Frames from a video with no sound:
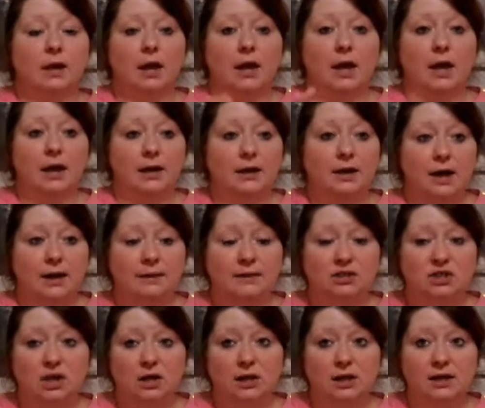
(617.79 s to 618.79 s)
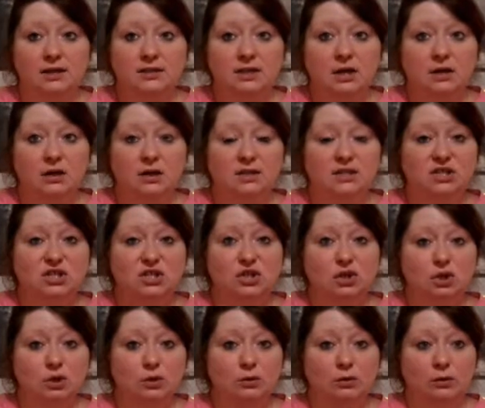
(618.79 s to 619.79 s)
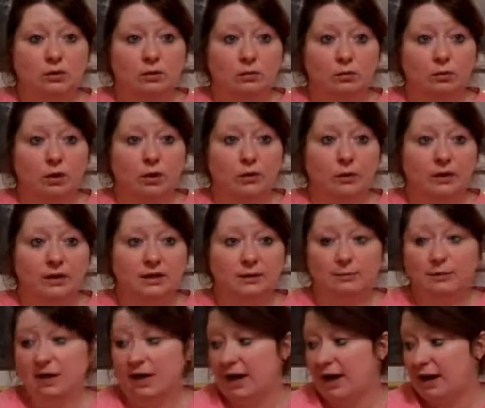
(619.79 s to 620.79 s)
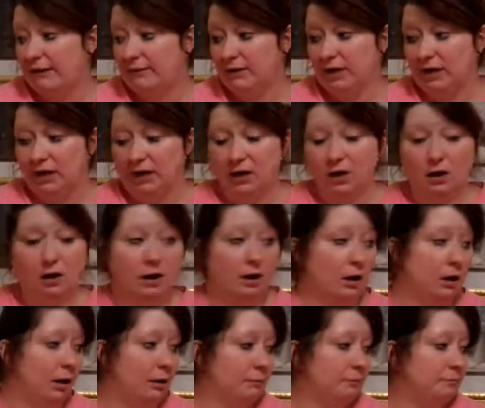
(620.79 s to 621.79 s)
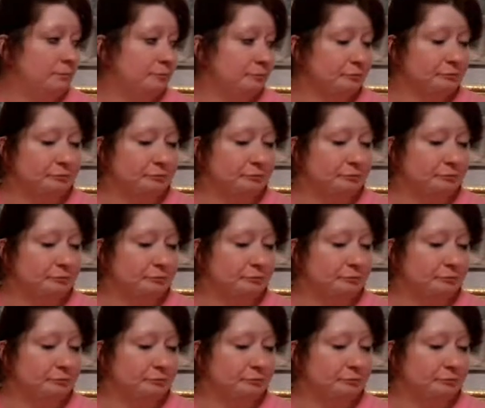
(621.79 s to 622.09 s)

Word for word: And on the Juggalettes Are Us, soon we're going to be having um,